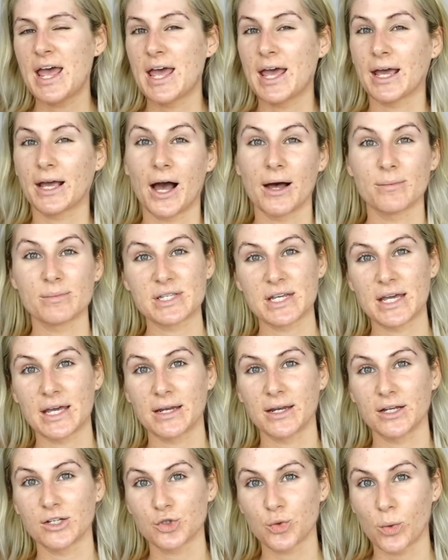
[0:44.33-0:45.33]
It comes
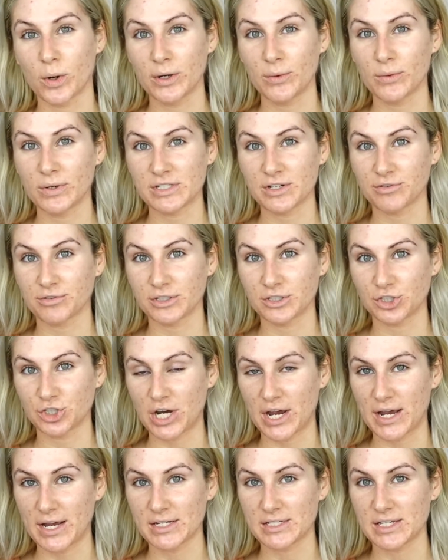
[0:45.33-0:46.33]
in 21 different
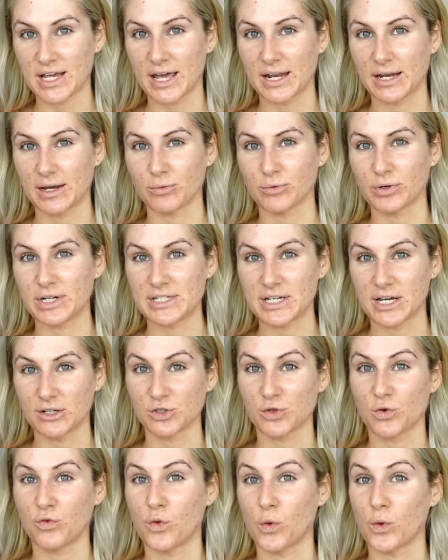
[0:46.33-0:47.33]
shades and it
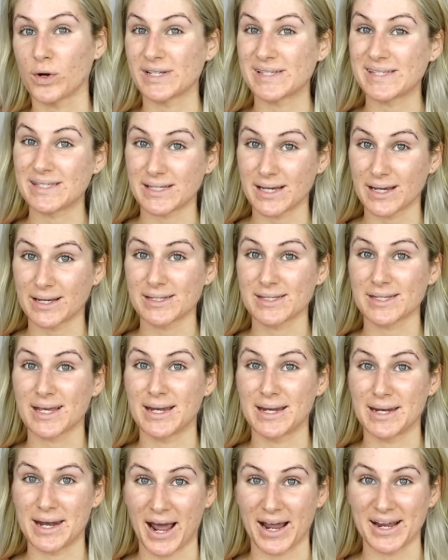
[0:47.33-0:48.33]
retails for
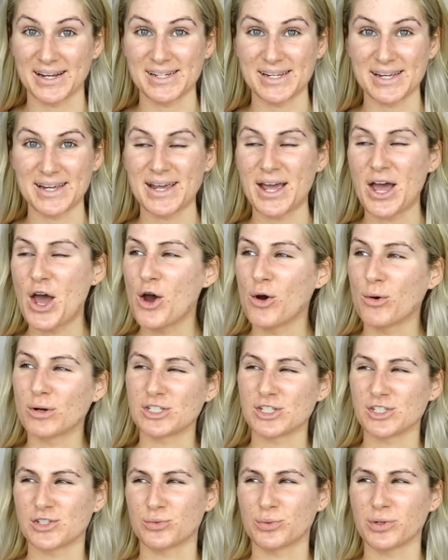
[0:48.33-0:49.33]
$6.90, which
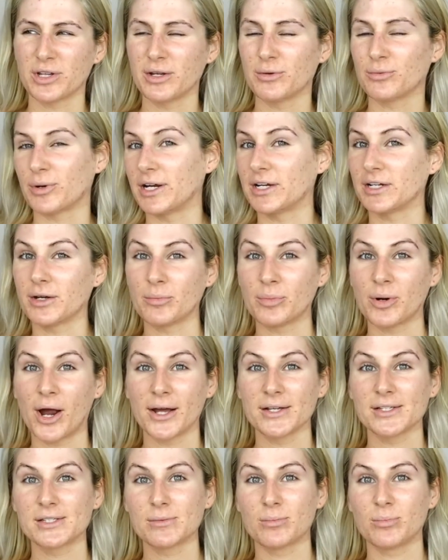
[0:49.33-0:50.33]
is a really random
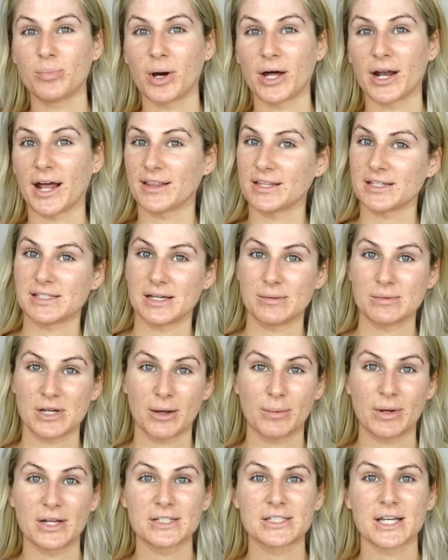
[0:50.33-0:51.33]
price, but at the same
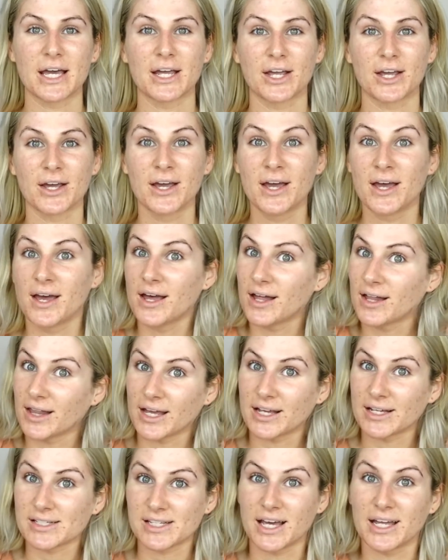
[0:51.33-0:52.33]
time, it's like
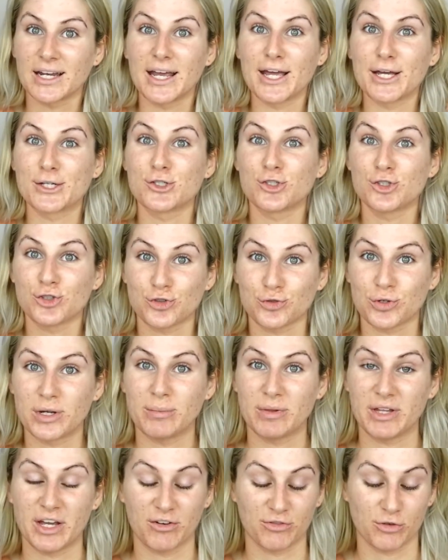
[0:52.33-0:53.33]
I said,
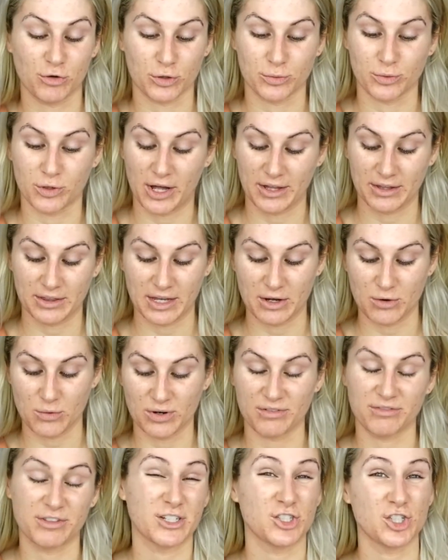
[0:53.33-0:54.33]
extremely affordable. I think one
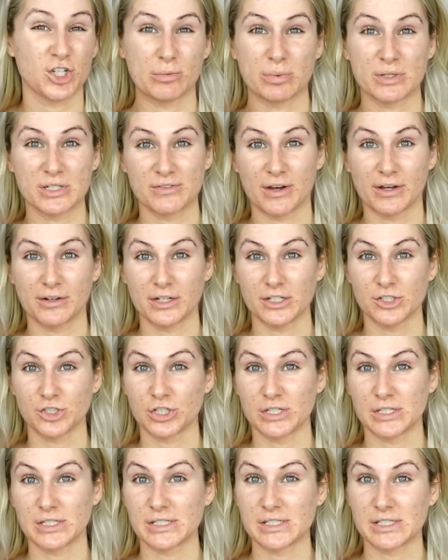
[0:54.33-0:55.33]
of the cheapest
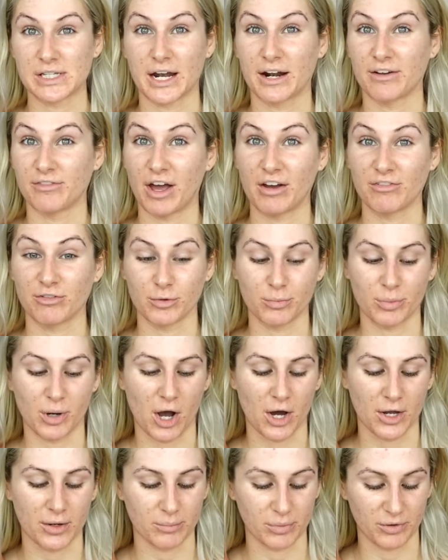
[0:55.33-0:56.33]
foundations that I've ever
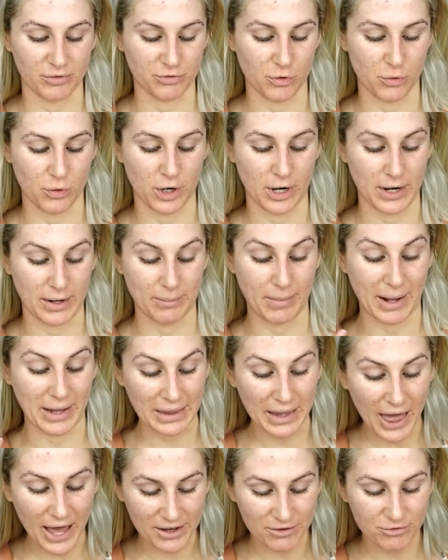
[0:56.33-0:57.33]
bought before in my
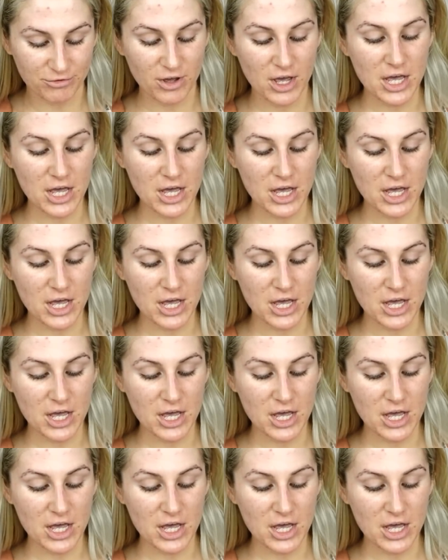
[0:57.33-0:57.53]
life.